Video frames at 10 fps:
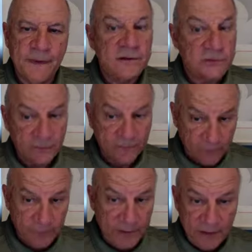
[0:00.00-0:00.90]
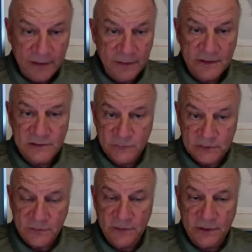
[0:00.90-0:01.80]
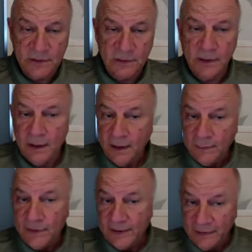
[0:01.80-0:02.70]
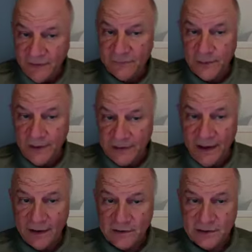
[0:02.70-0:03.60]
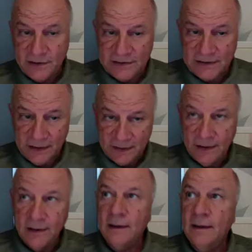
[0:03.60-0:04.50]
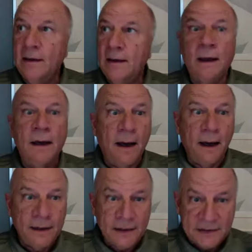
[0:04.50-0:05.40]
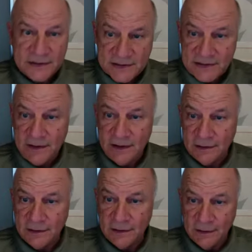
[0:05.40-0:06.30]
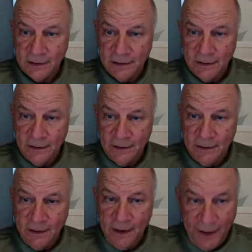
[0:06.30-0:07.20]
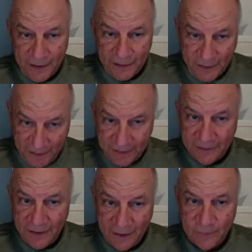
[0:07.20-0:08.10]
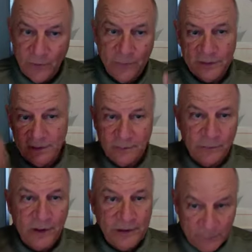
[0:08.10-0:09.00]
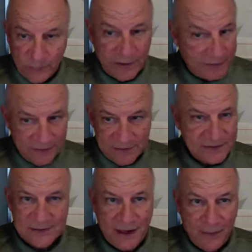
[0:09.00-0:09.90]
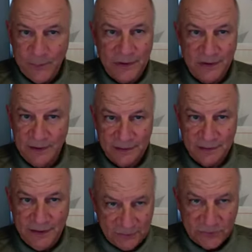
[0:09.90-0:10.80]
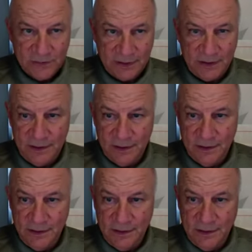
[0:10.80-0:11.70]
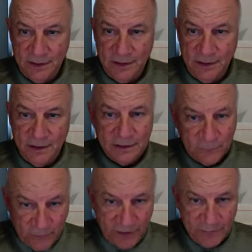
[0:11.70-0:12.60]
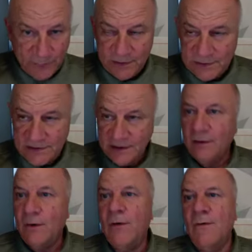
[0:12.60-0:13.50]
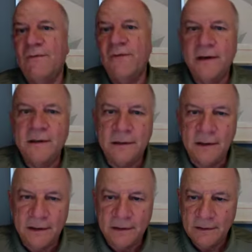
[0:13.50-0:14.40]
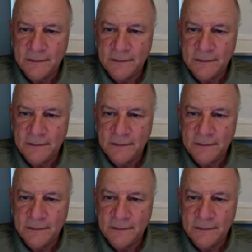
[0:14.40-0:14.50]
So for me, this was critical. My left brain actually said, I can see it. And in that moment, the right brain, and this is happening literally, the right brain said, oh, finally.